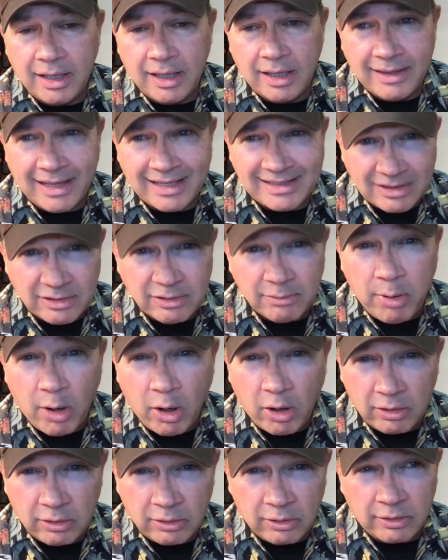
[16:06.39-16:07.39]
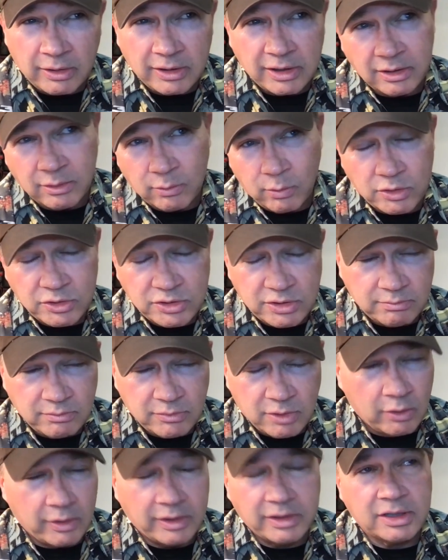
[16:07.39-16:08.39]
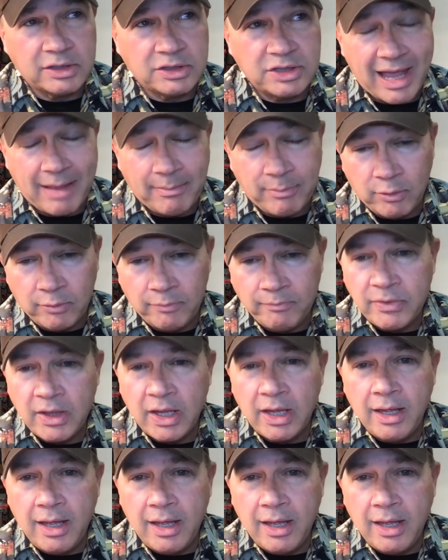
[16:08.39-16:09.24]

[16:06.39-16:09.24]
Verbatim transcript: Uh, that's in the parlor and in the worship or in the chapel.